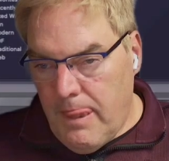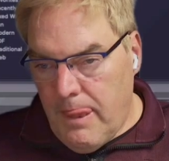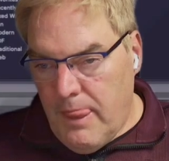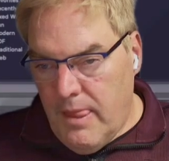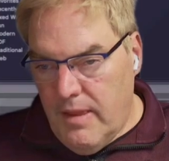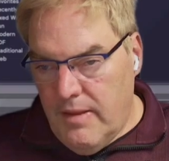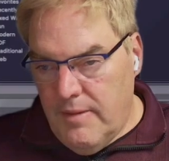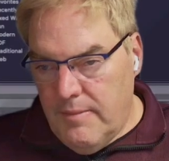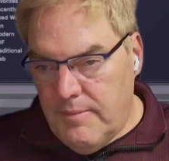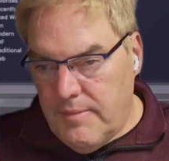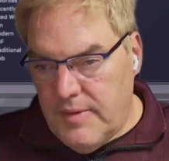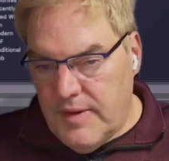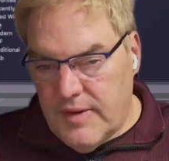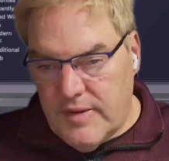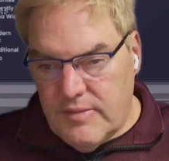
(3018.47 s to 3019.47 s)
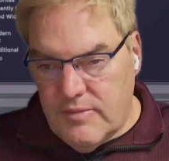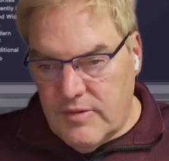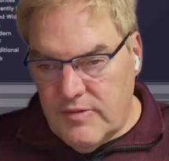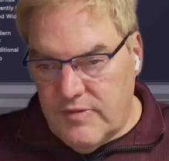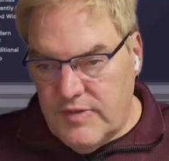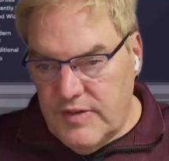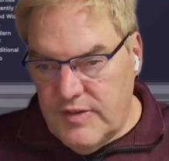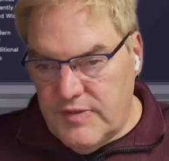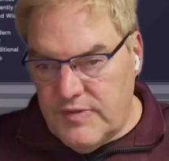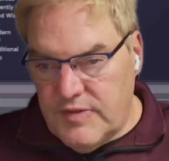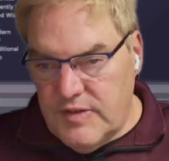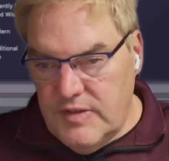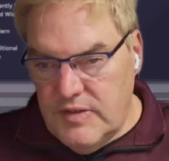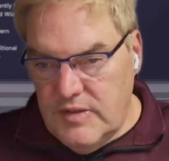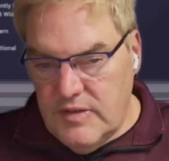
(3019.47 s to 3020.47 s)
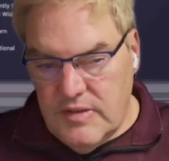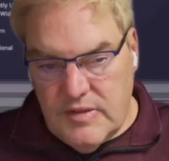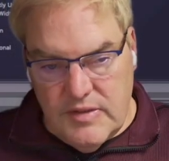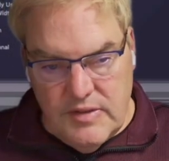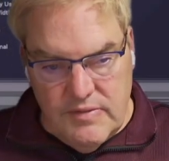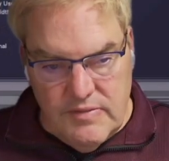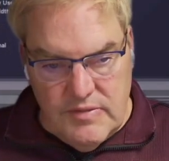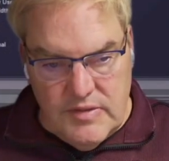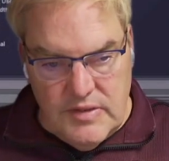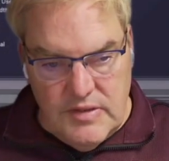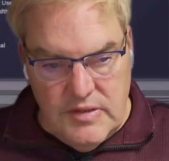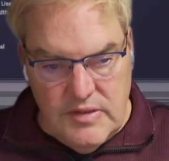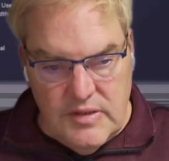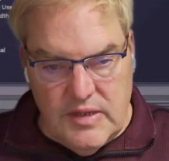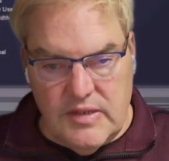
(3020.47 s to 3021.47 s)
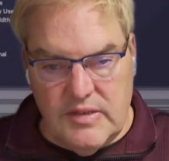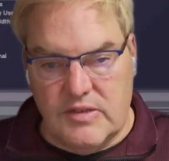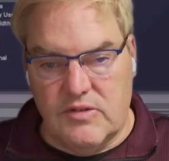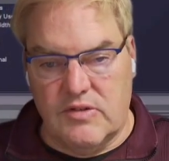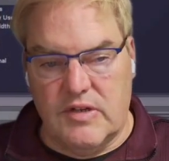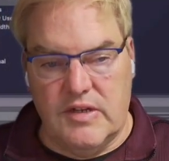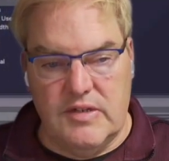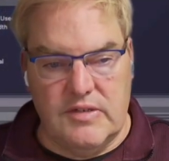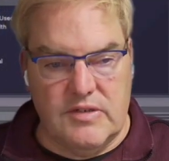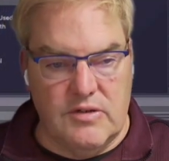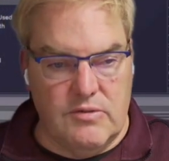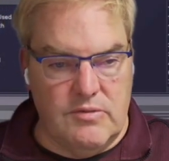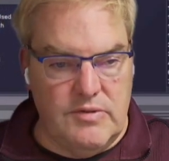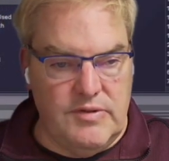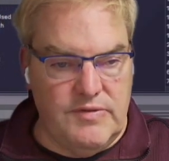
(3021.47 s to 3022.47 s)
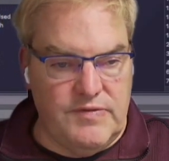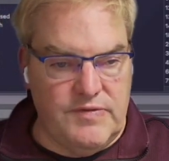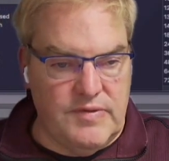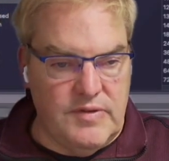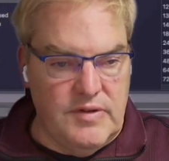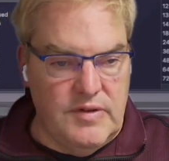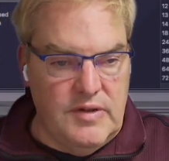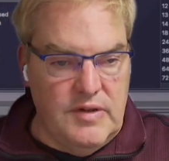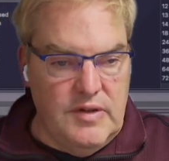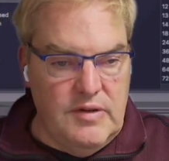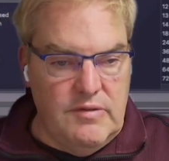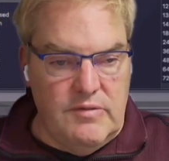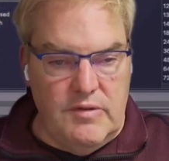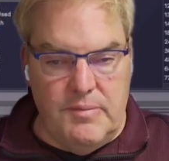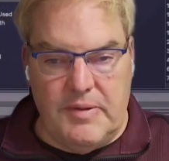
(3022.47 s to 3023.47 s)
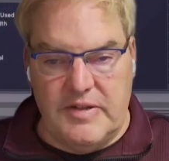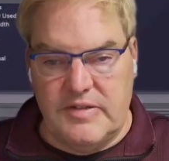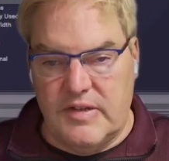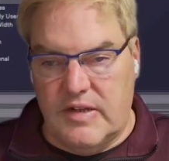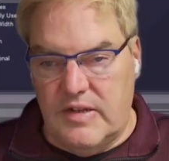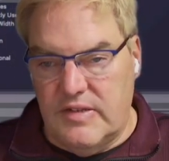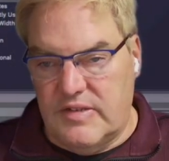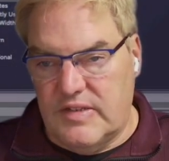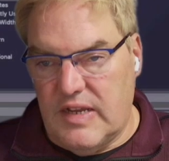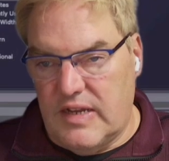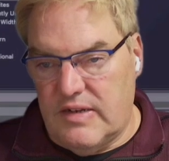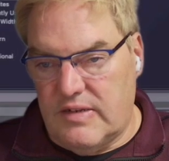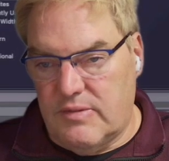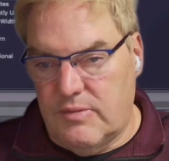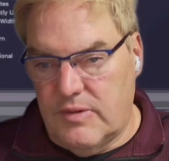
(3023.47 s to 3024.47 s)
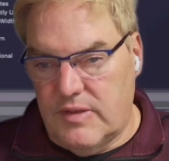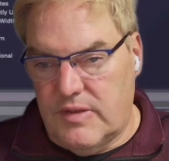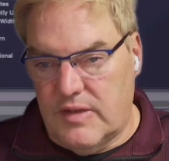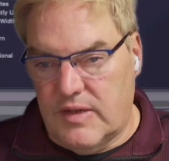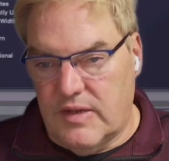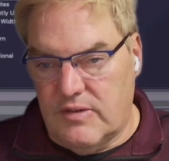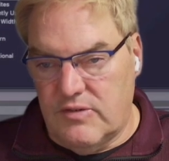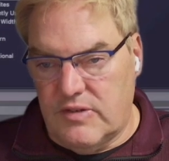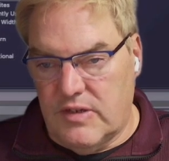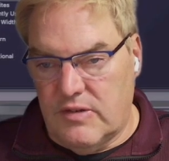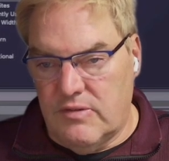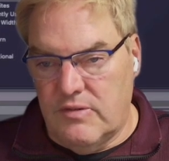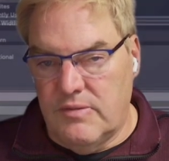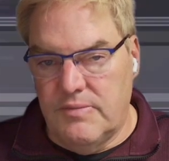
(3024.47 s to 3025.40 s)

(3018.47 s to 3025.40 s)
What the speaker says: Impact 150, 70. That's okay. So we're basically set with the countdown.